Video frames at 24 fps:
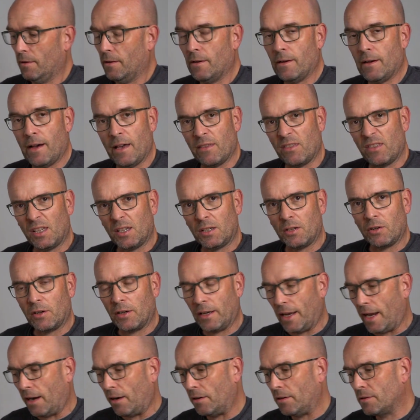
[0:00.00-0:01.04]
I think you're
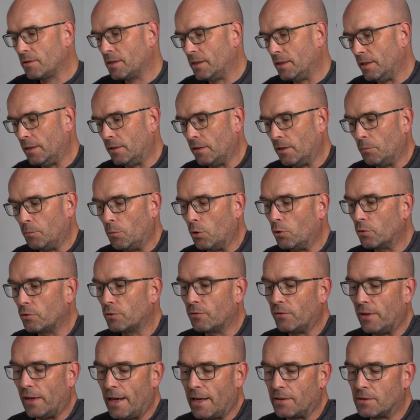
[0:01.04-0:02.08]
guaranteed on most
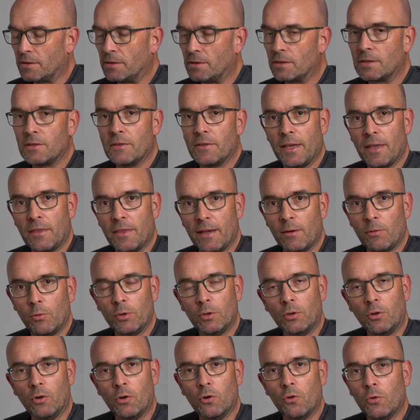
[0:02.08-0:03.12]
flashes that they will
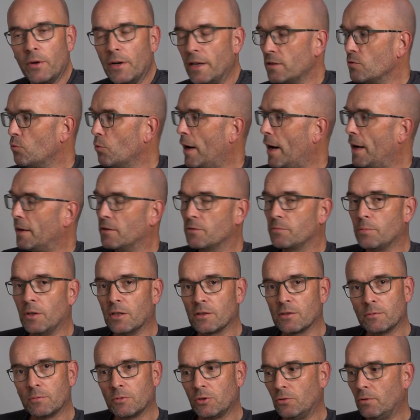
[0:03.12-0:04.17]
go as wide as
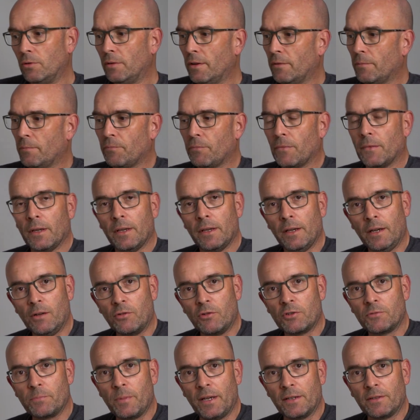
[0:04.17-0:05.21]
possible,
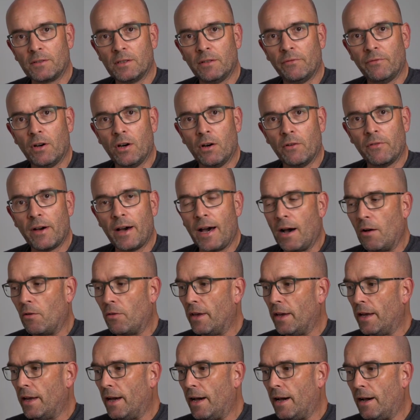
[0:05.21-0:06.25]
irrespective of how
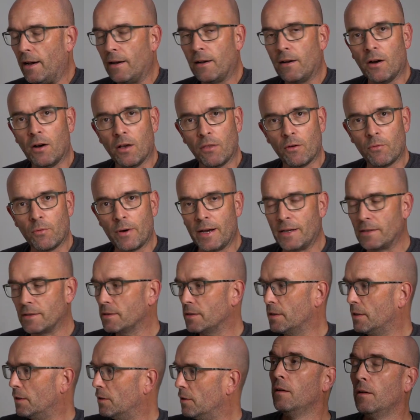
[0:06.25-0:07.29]
they are otherwise
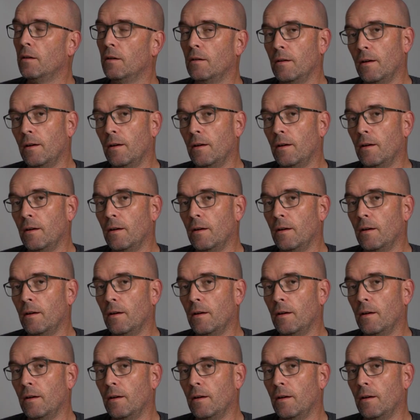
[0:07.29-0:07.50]
set up.